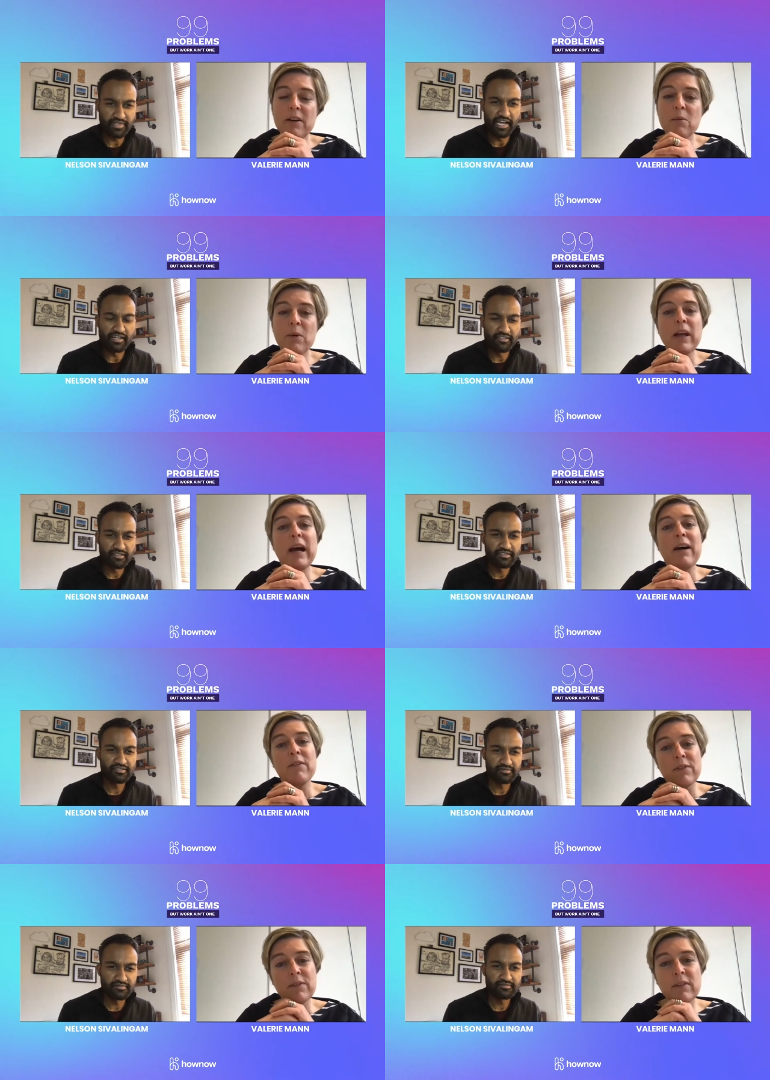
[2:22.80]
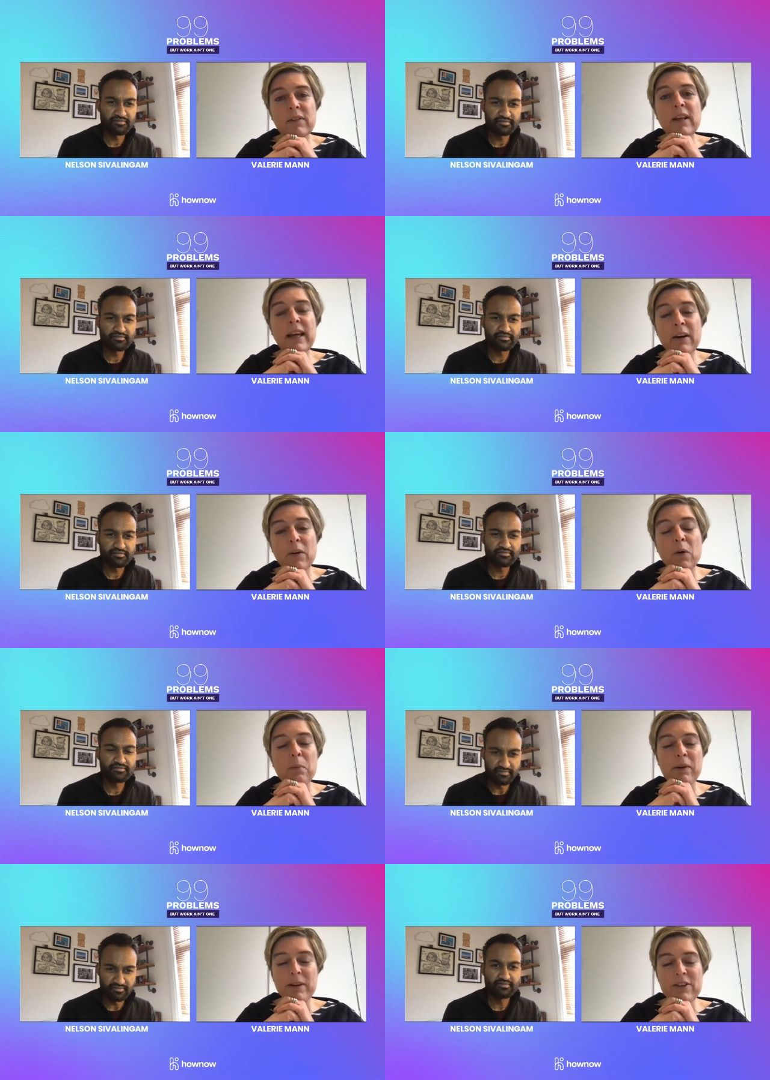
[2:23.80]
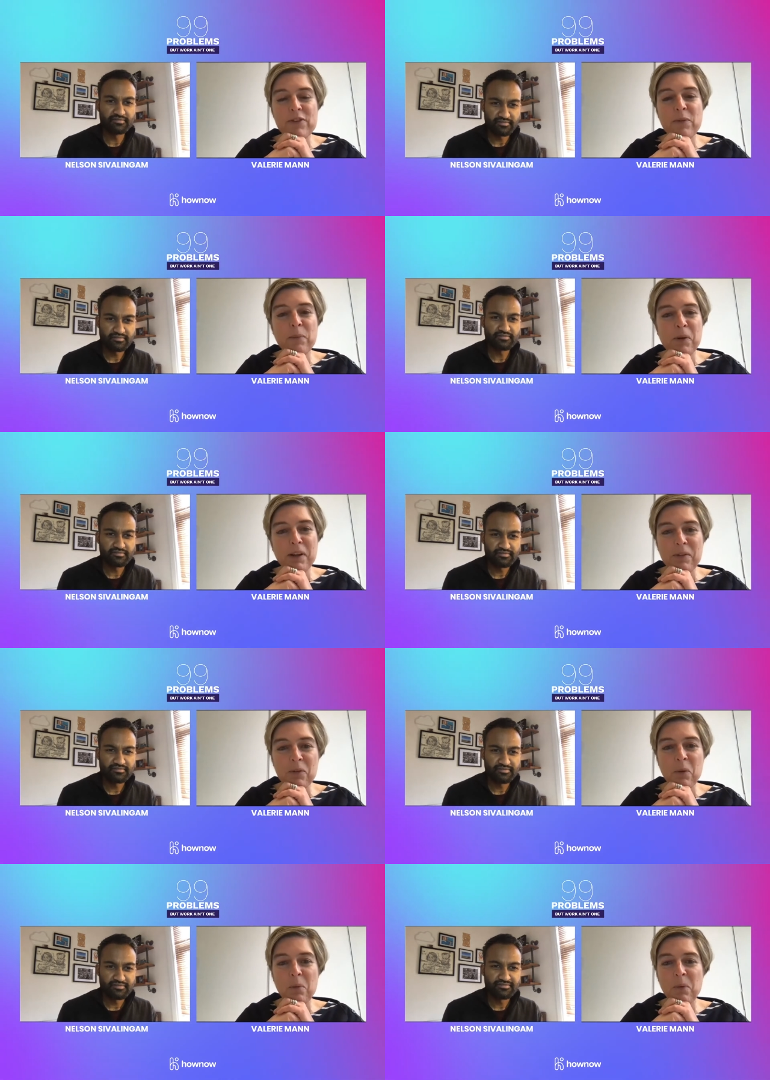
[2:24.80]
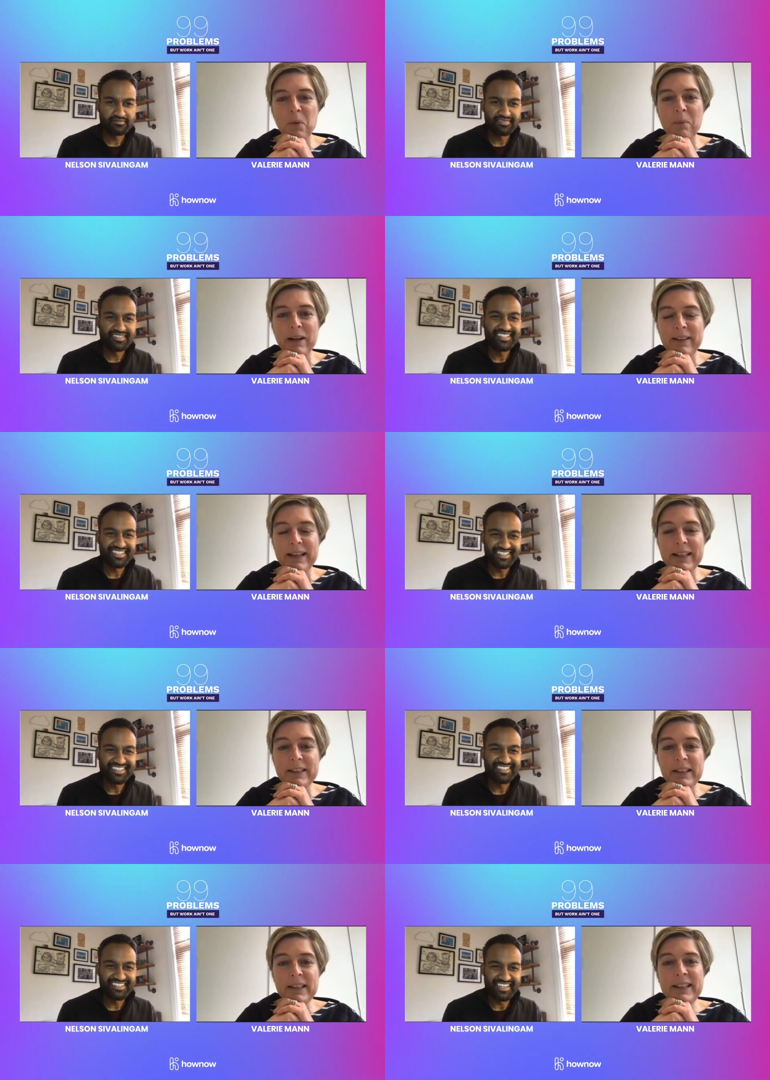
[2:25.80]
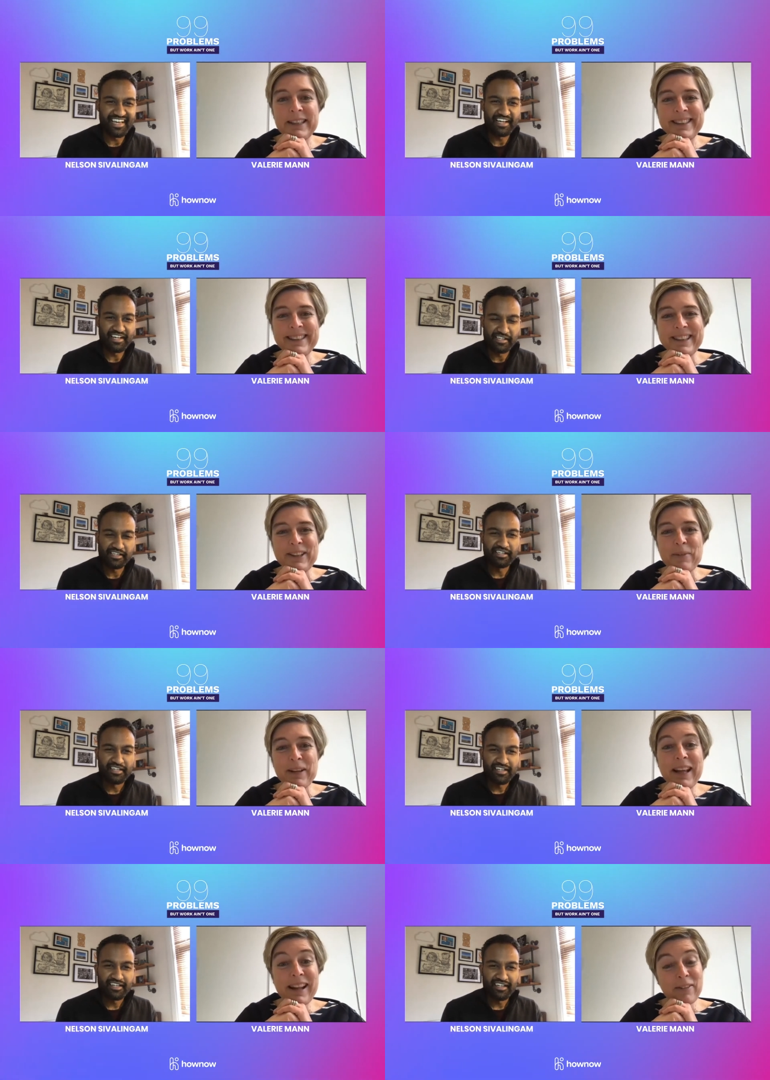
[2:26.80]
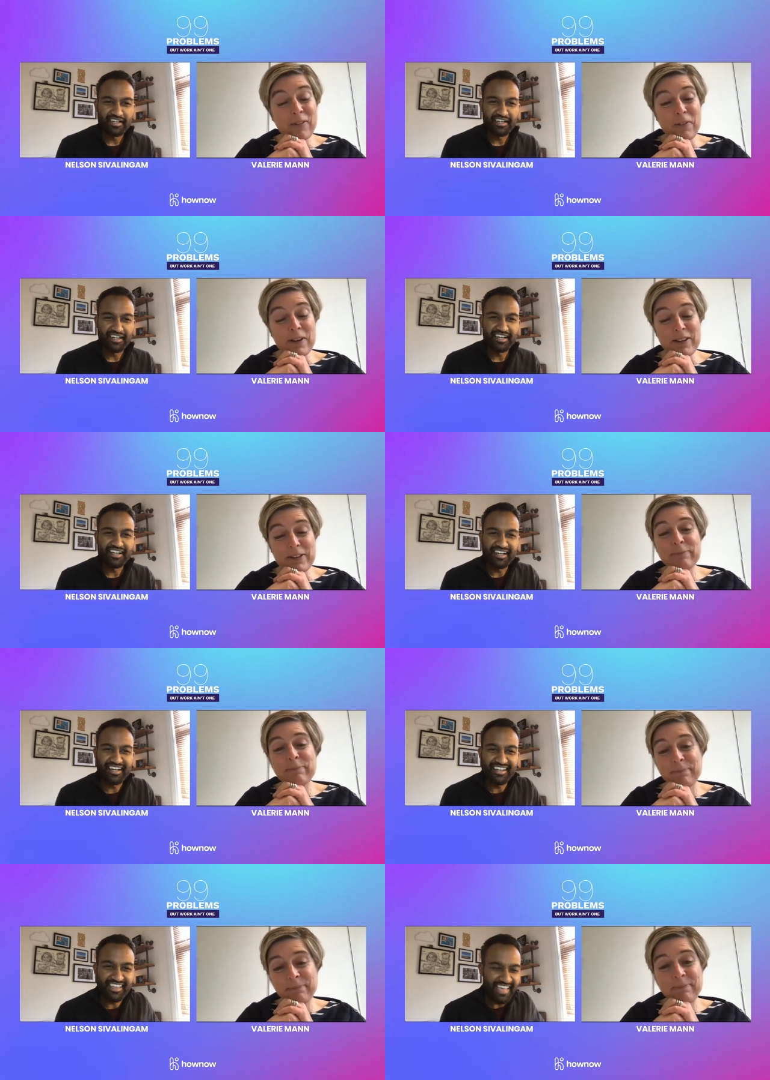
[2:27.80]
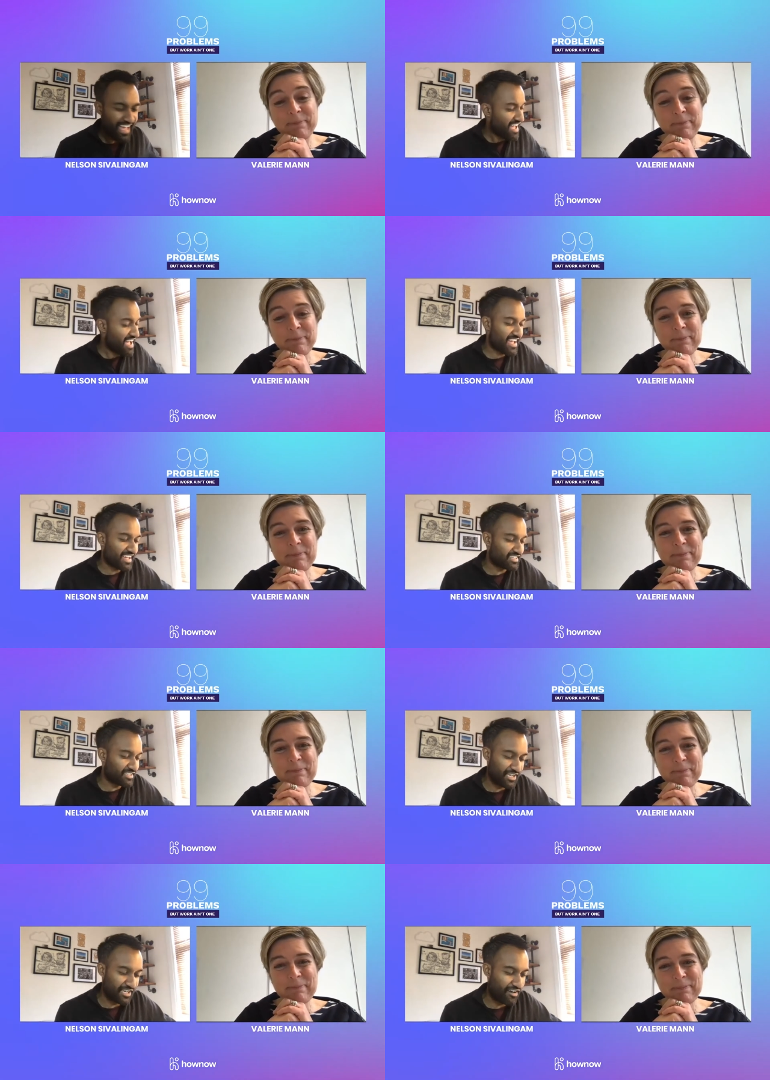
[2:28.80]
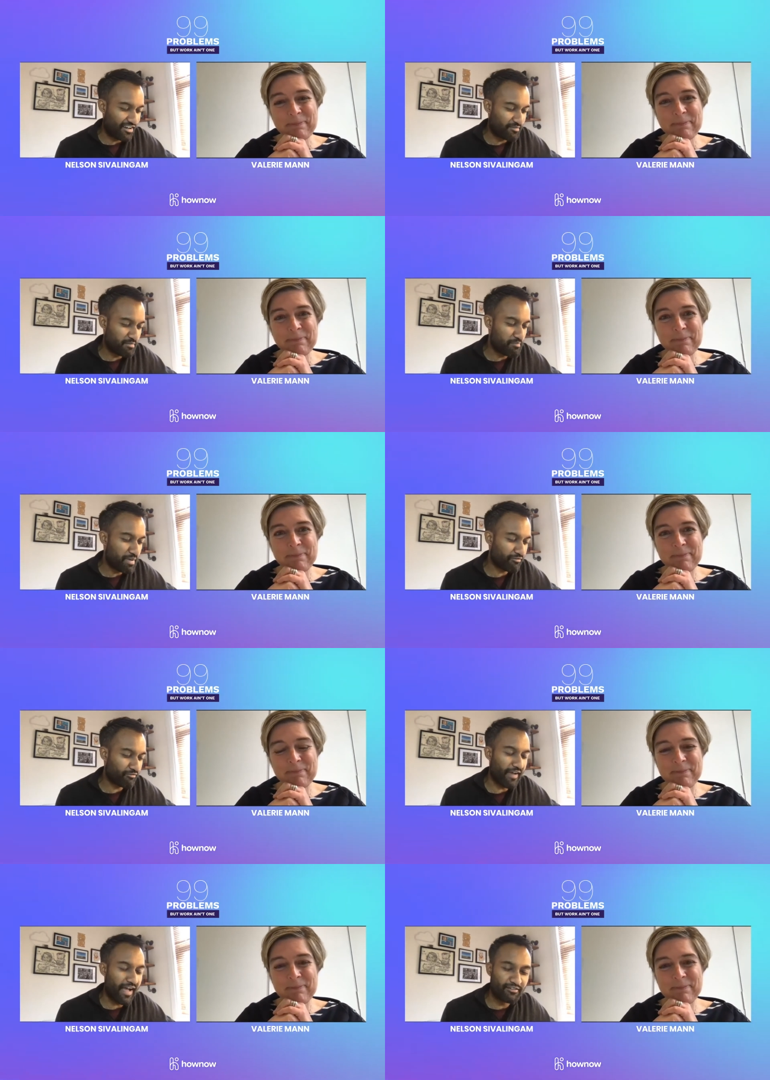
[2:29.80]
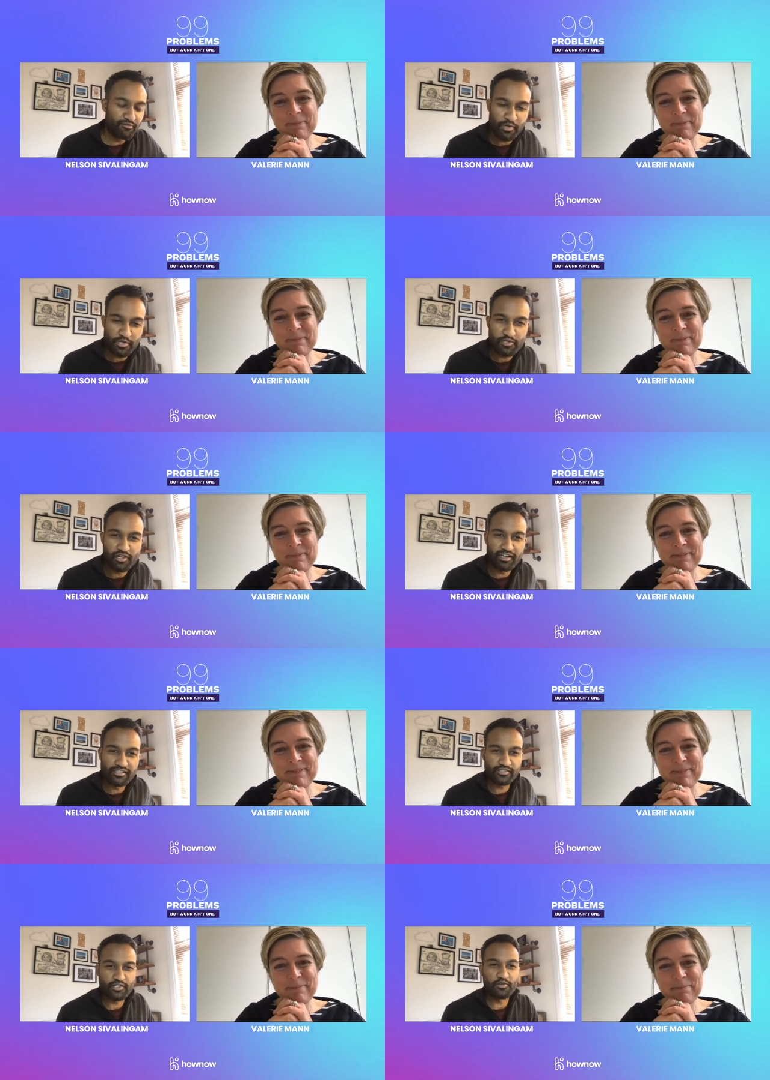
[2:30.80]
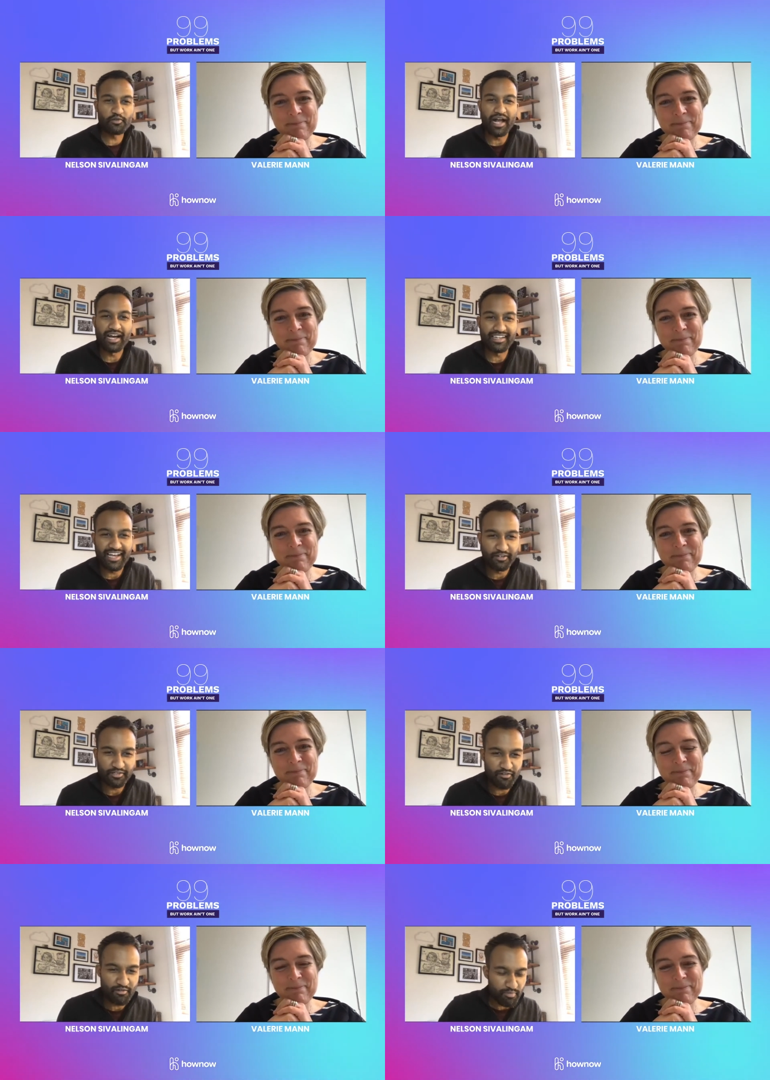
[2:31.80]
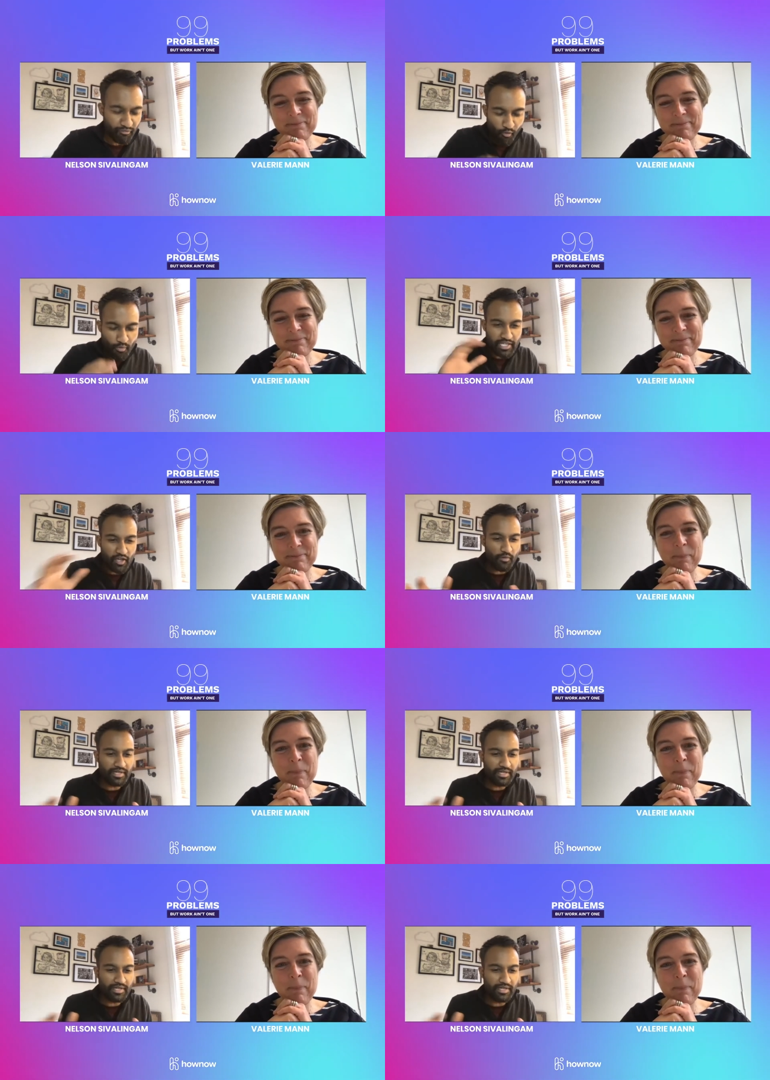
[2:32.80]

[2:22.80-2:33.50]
Speaker 1: yeah. we have Carer operations, but we can talk more about that. Yeah. Um, yeah that's what we do.
Speaker 2: Yeah, and, and look, I'm a big fan of what you guys do at Elder. And before we go